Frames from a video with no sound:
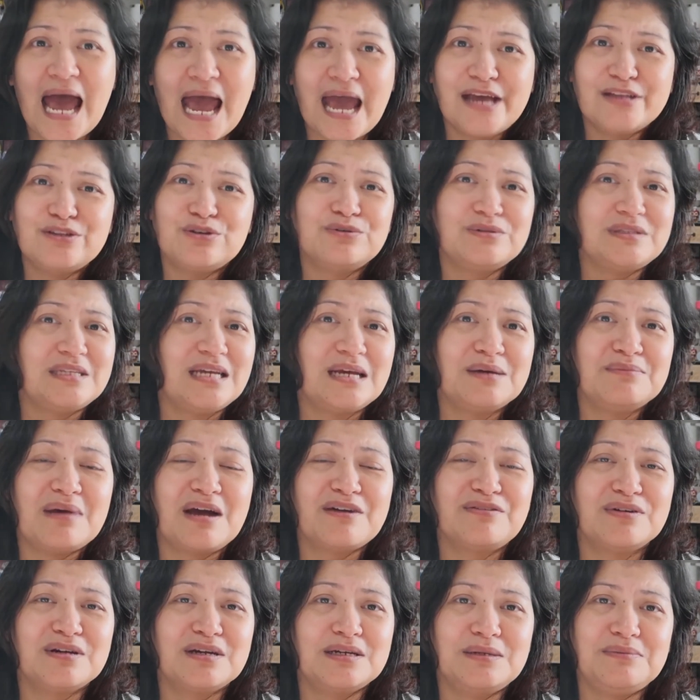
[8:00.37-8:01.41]
I don't think I'm
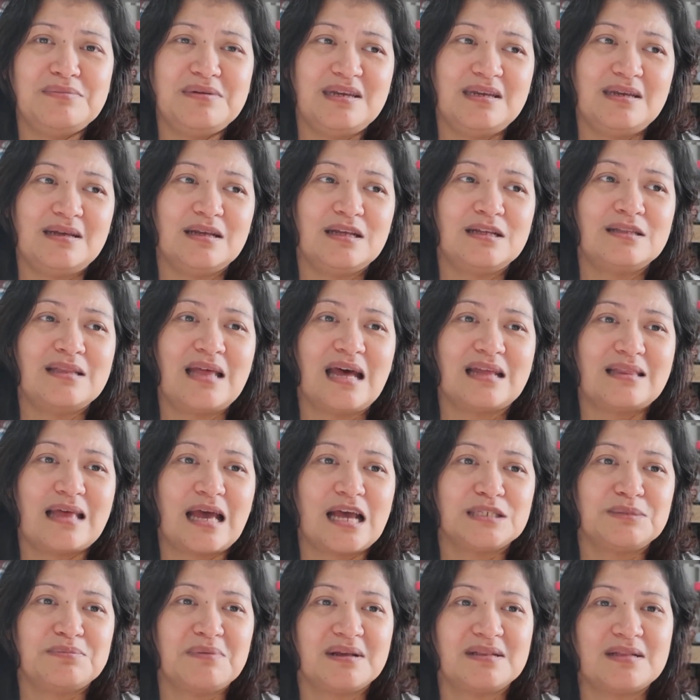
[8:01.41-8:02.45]
ever going to be in that
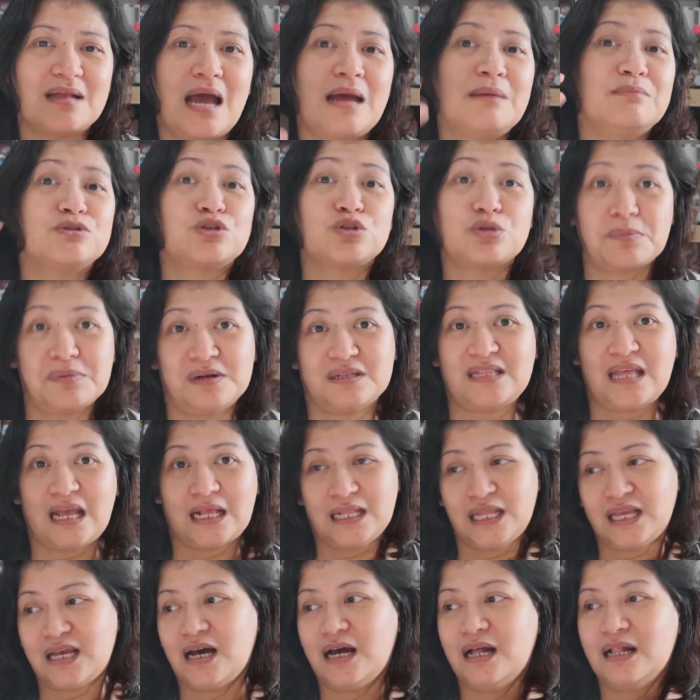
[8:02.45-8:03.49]
aspect now. I'm super
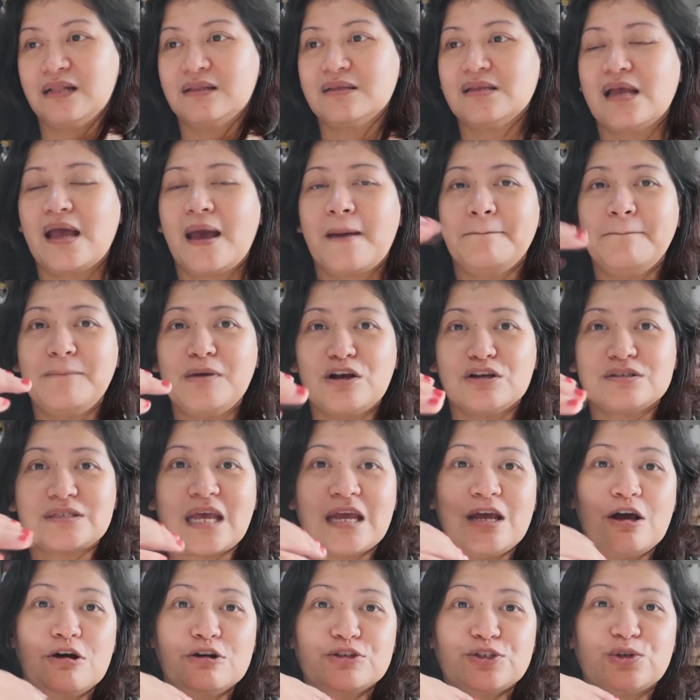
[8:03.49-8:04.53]
technical because
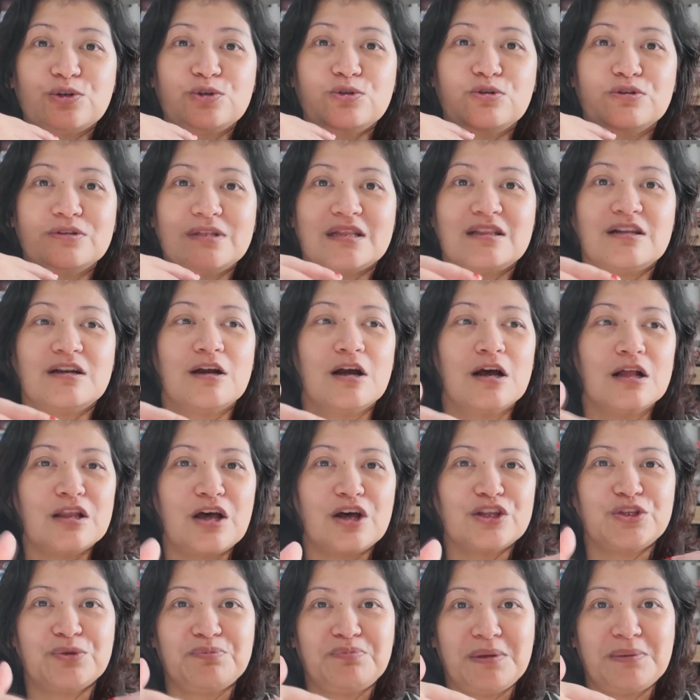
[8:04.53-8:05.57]
I also know that there are a
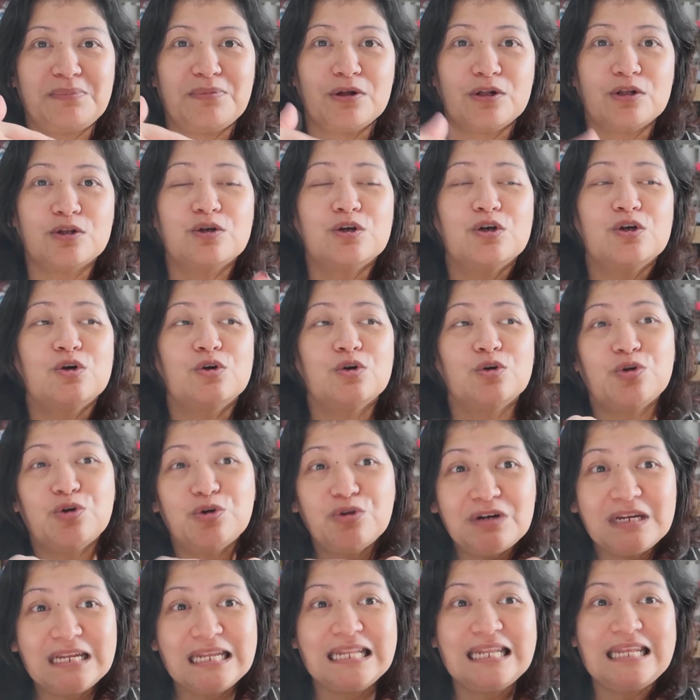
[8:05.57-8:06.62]
lot of people
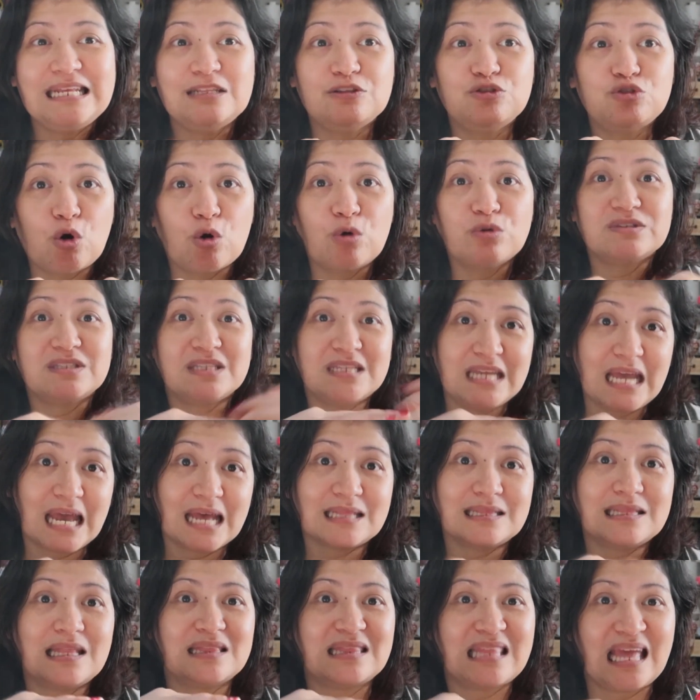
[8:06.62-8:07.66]
who really don't
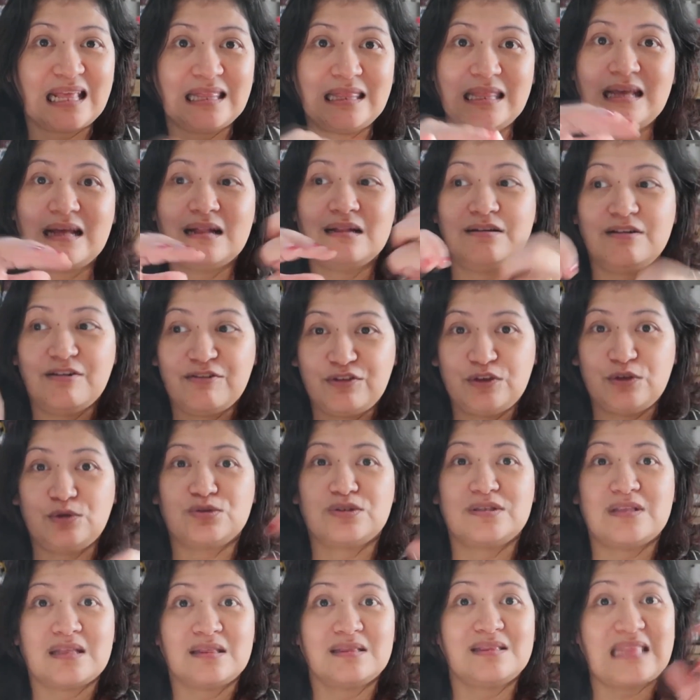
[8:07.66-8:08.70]
get the technical
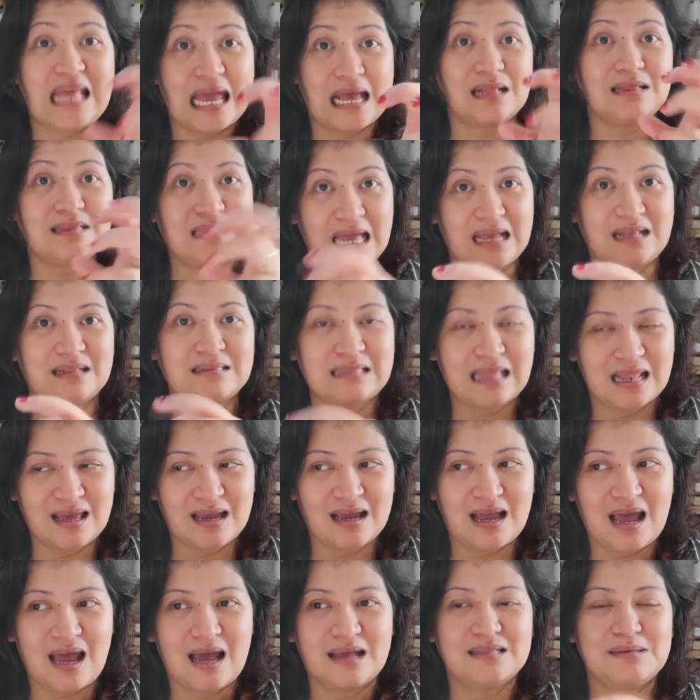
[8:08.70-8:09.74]
reviews na tech tech
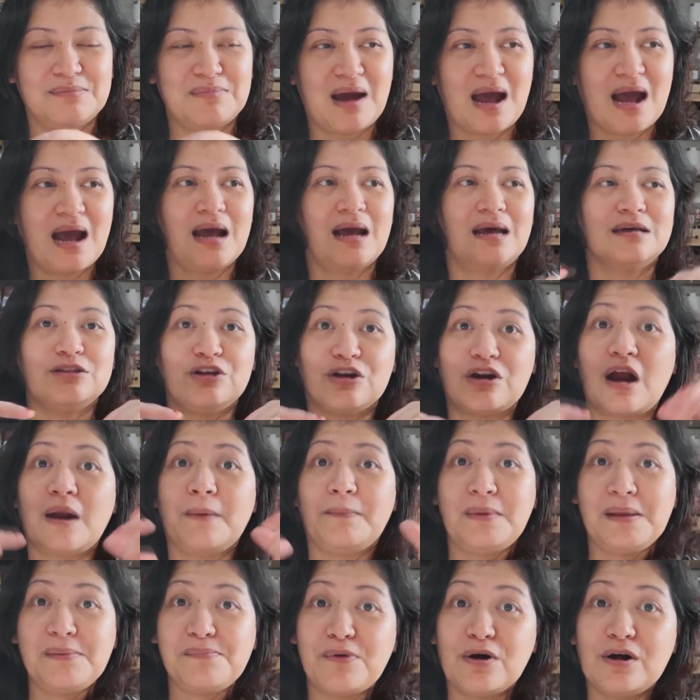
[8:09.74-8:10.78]
talaga, diba? There are
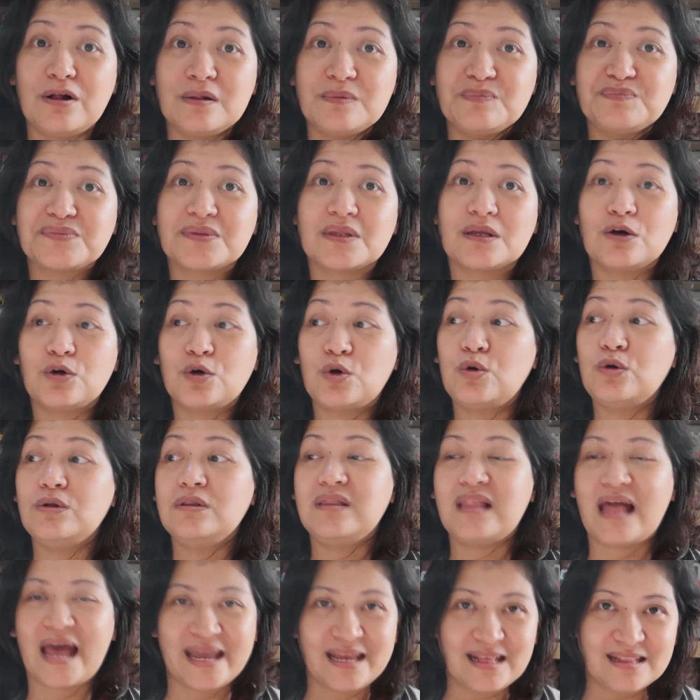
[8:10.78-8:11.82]
people who
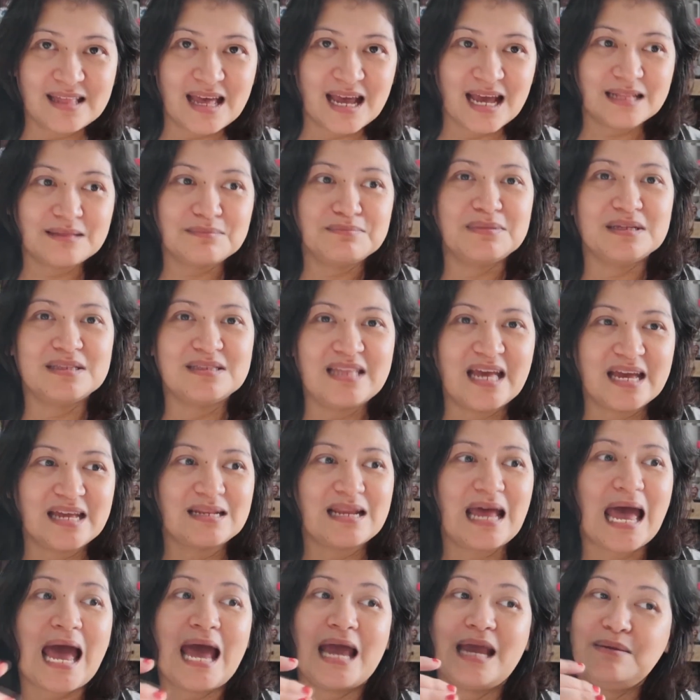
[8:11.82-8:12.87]
like that, but
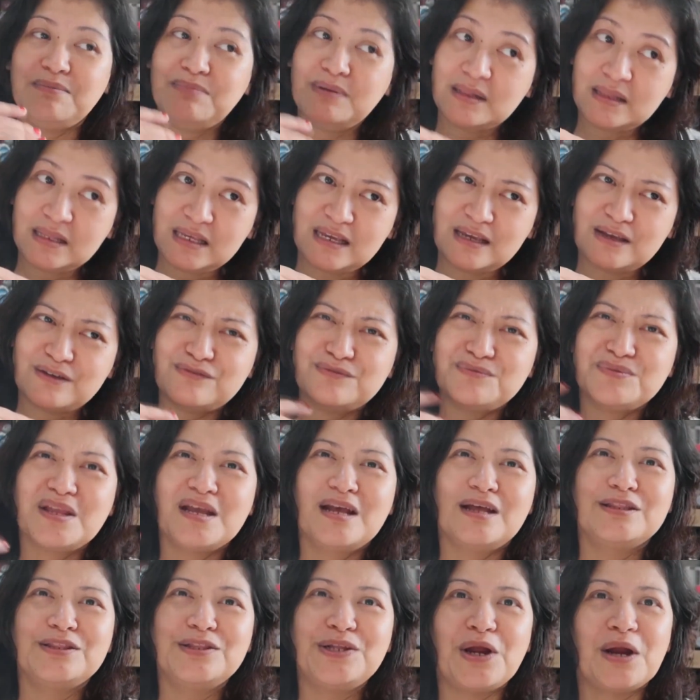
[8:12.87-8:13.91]
then I believe
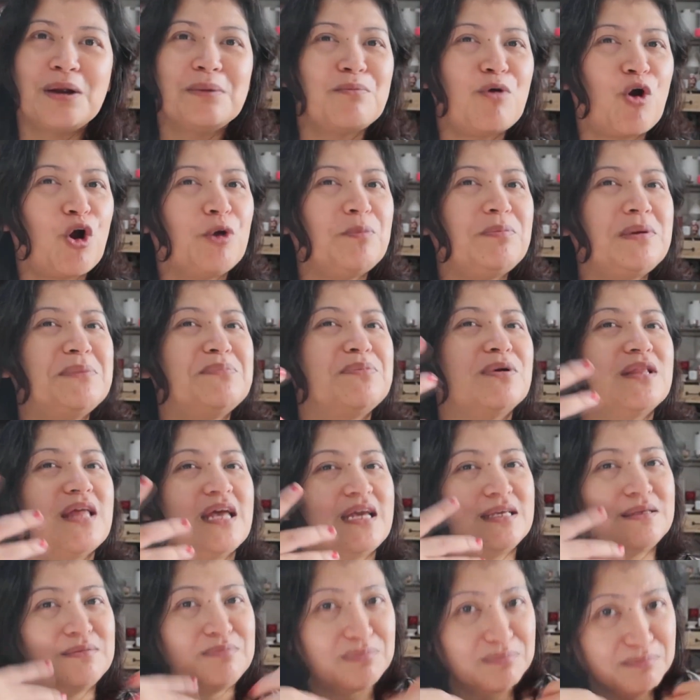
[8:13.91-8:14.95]
there are more people
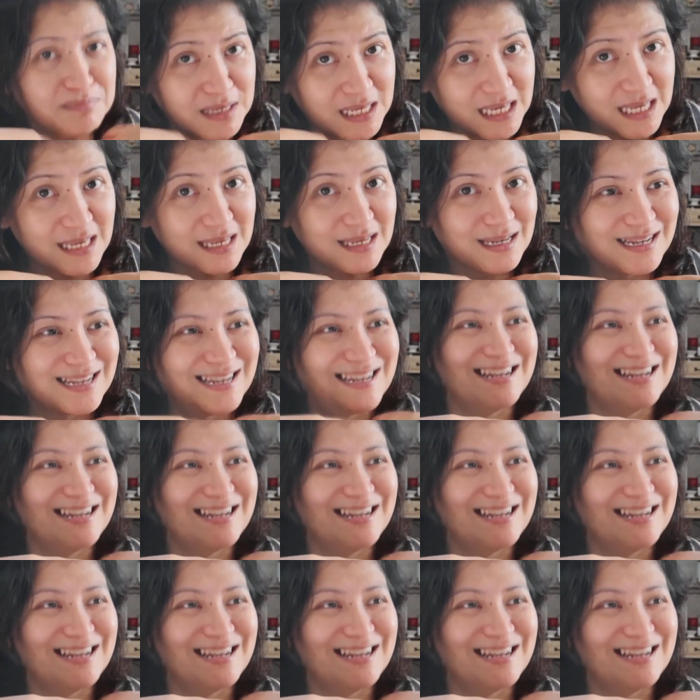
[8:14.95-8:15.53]
like me